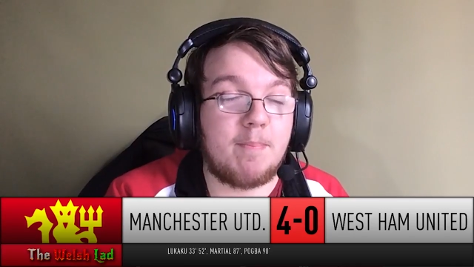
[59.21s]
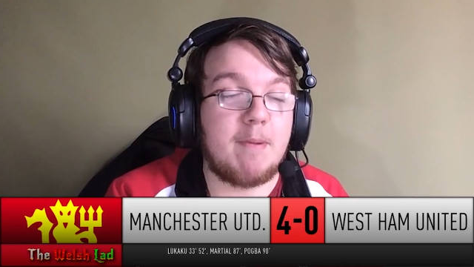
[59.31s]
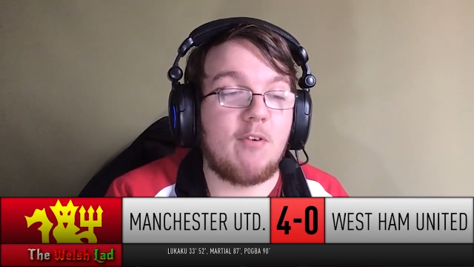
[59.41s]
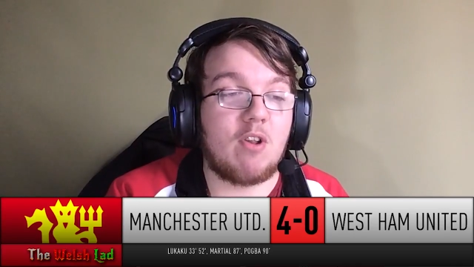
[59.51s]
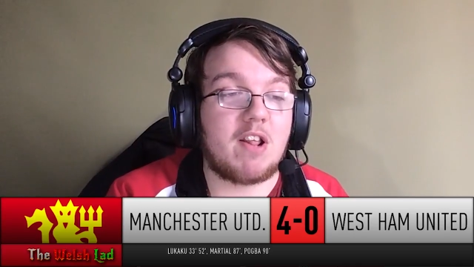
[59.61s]

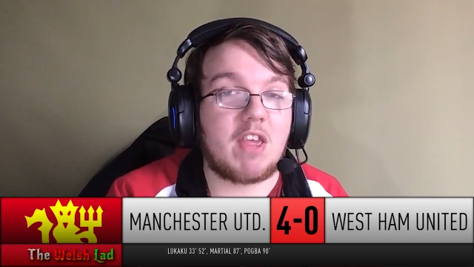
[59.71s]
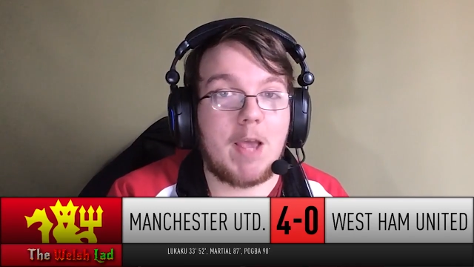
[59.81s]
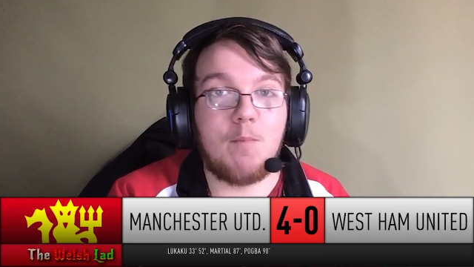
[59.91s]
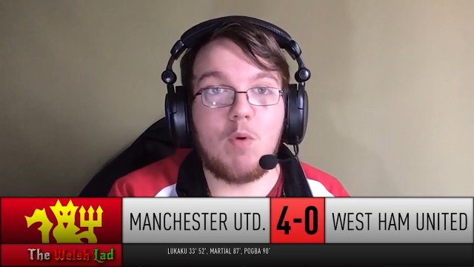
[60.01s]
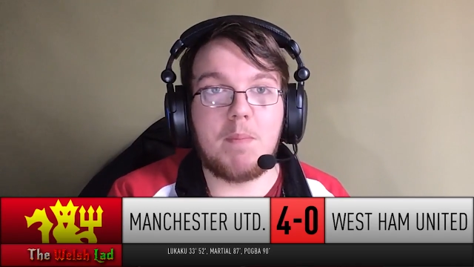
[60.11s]
before this
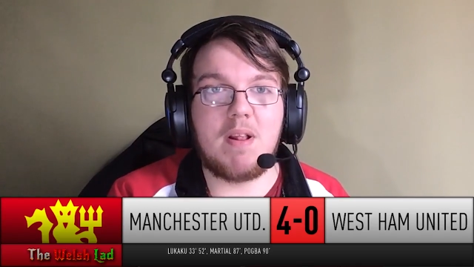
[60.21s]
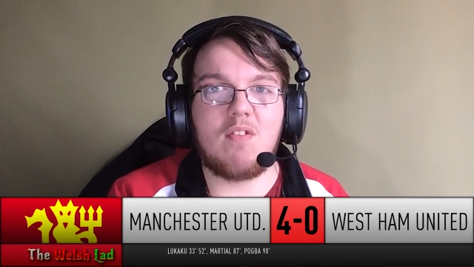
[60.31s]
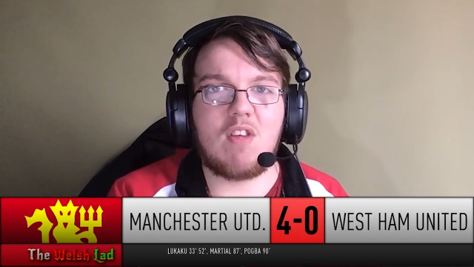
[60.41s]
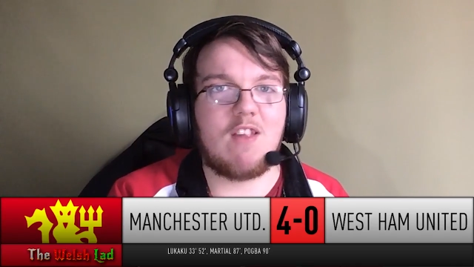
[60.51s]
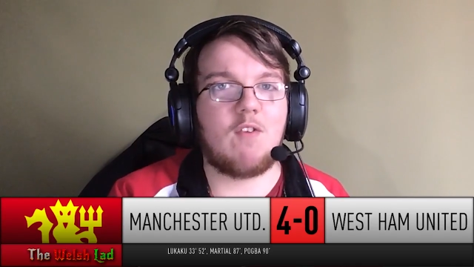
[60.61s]
game would have
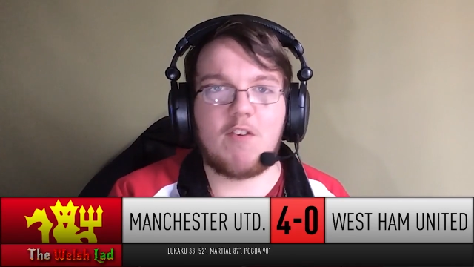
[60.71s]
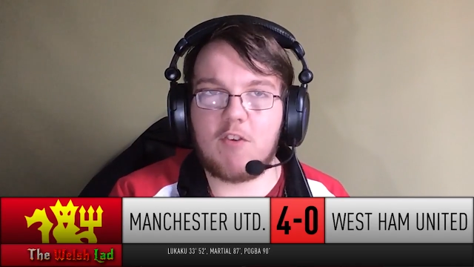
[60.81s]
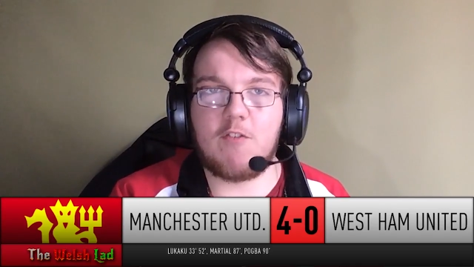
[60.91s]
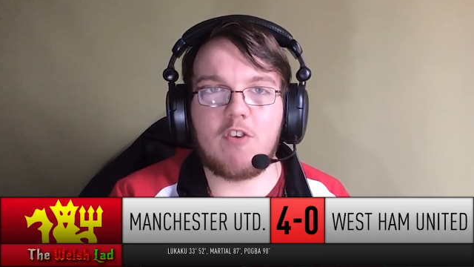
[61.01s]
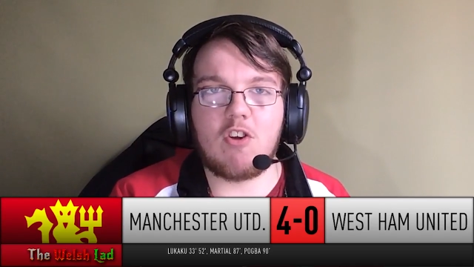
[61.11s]
been
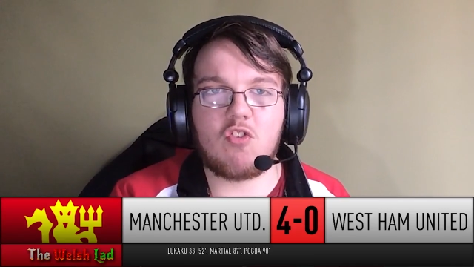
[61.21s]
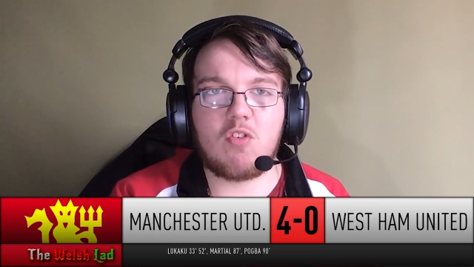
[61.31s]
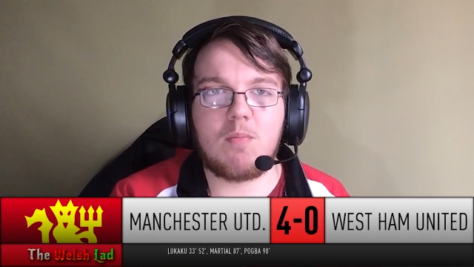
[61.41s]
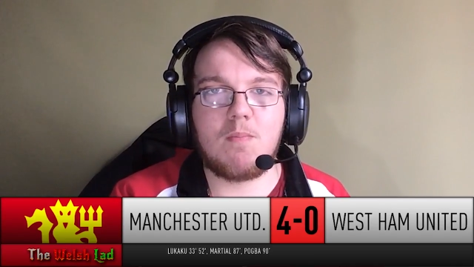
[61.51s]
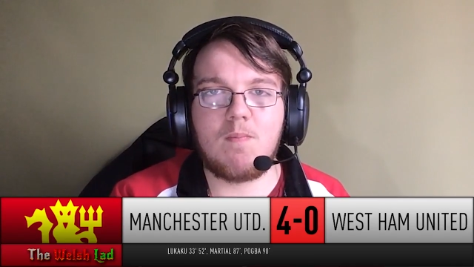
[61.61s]
satisfactory for
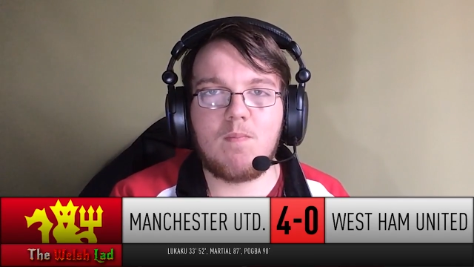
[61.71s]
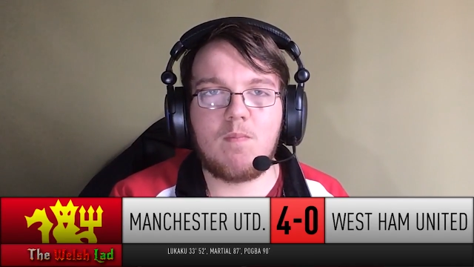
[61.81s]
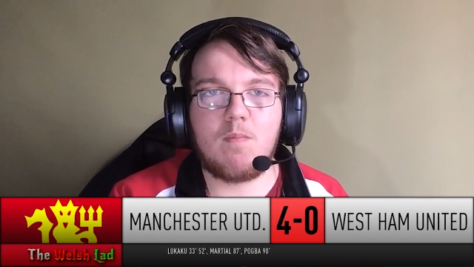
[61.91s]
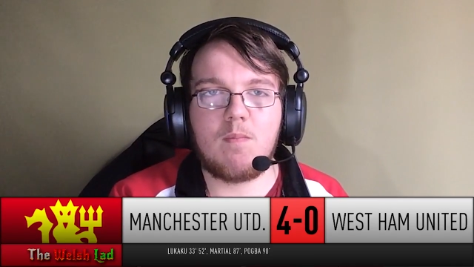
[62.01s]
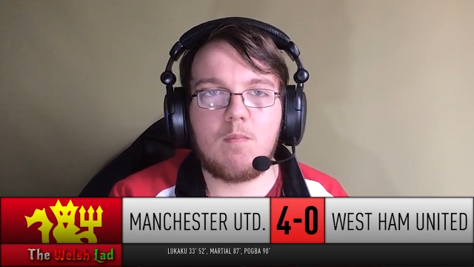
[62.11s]
us.
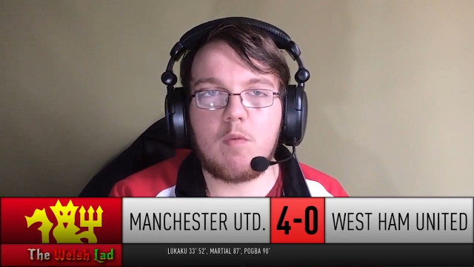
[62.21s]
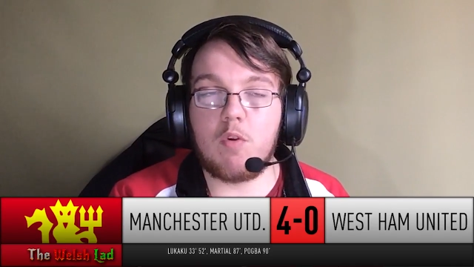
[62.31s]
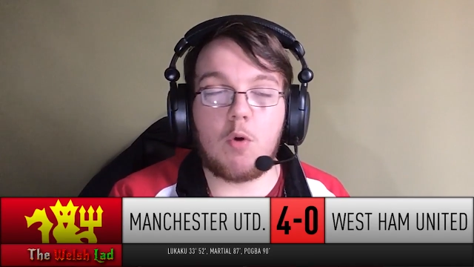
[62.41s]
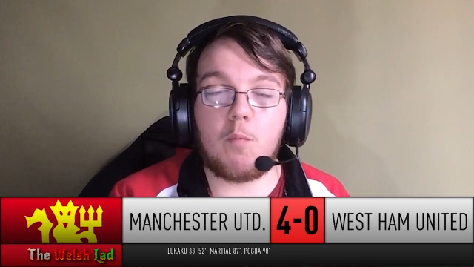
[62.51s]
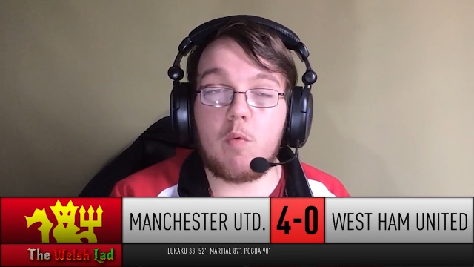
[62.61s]

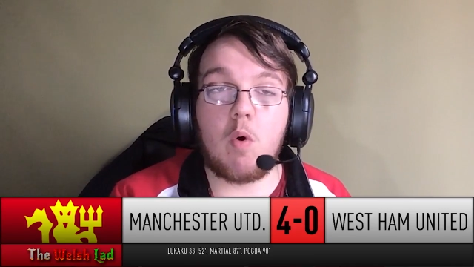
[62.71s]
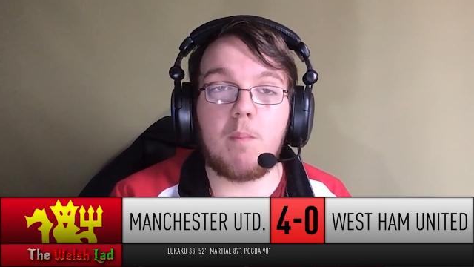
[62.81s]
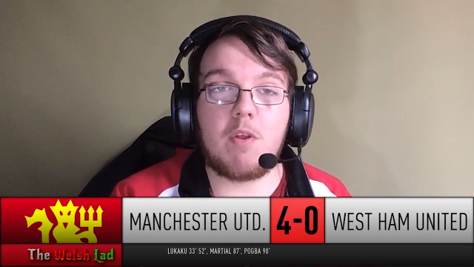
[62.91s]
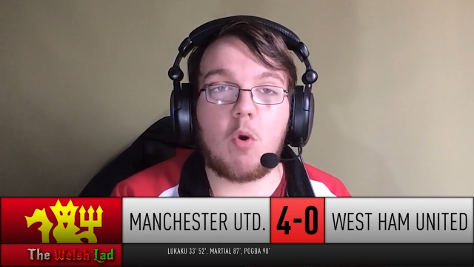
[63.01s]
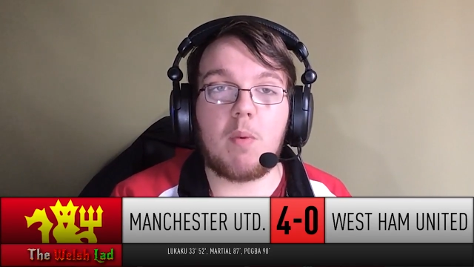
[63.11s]
We're not we
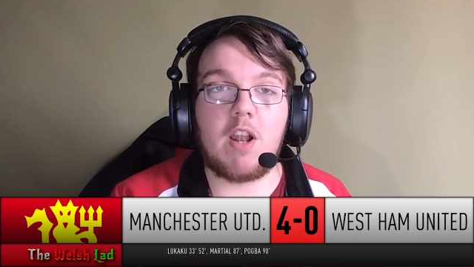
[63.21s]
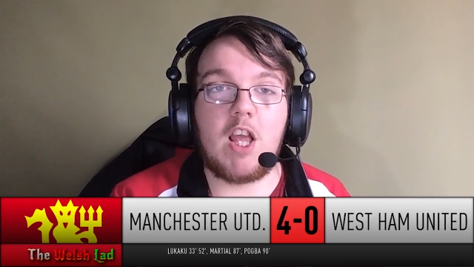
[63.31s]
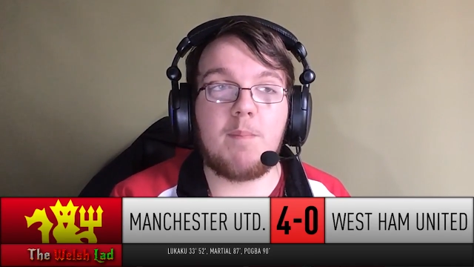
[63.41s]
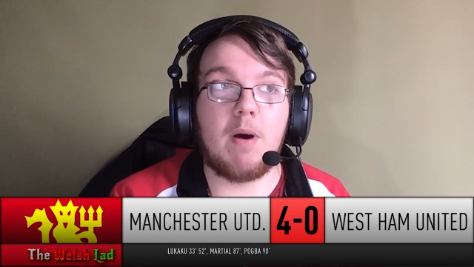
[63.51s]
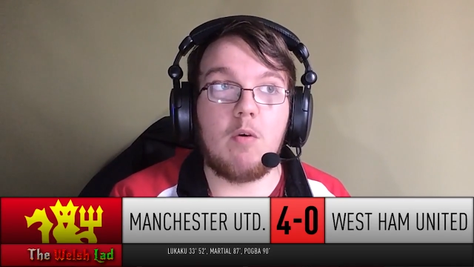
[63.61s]
won't be top of the
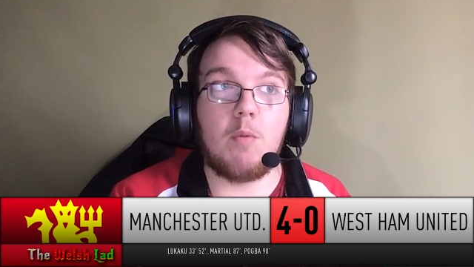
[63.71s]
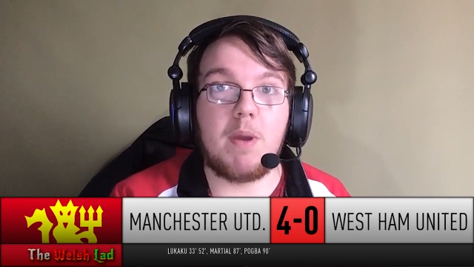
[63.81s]
league, but it